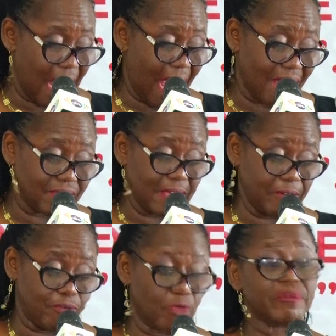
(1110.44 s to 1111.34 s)
are
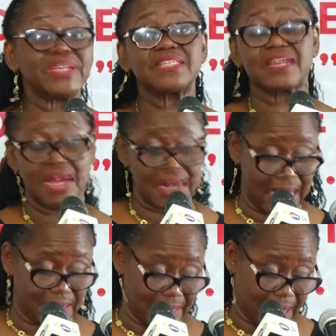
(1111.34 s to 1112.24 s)
therefore critical
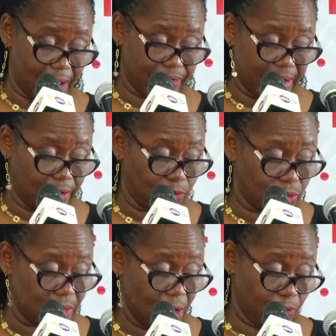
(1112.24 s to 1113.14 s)
ethical
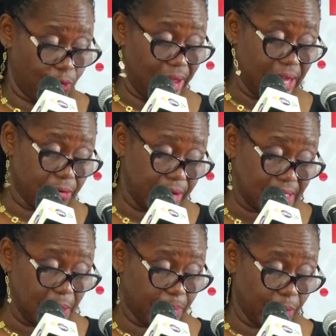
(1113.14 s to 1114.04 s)
values for
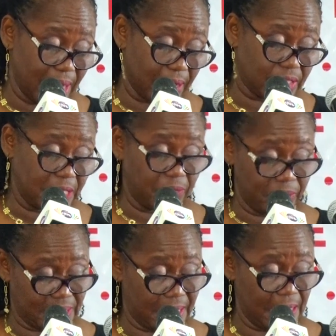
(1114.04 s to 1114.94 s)
increasing
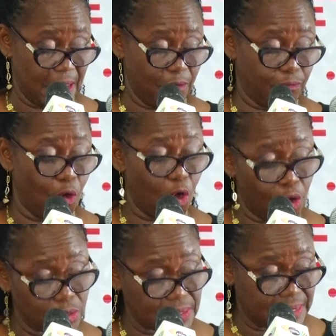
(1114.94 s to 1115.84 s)
productivity for
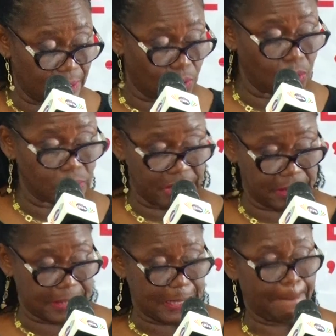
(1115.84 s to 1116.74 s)
all
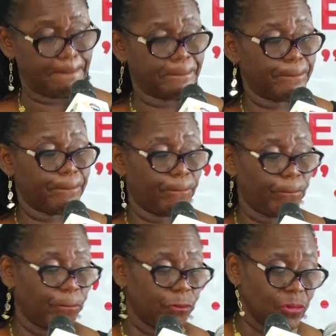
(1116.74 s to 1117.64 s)
stakeholders.
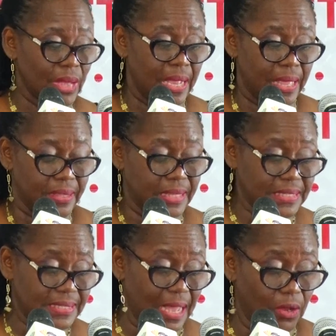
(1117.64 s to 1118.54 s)

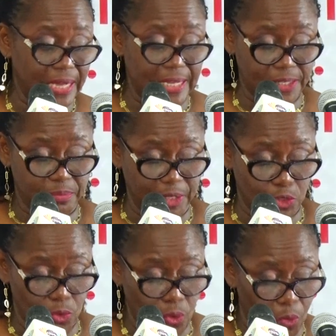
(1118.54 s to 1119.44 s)
This now leads me
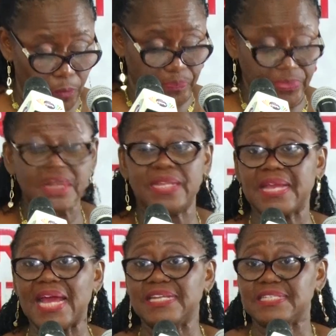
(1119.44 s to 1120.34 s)
to law,
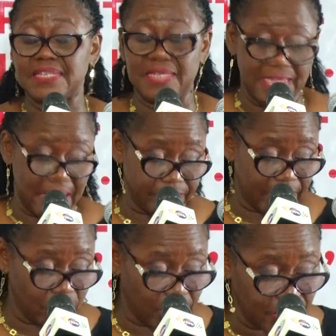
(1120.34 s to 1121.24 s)
legality, and
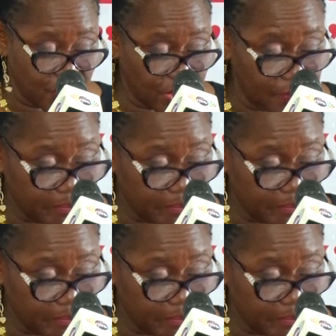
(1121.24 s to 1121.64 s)
regulation.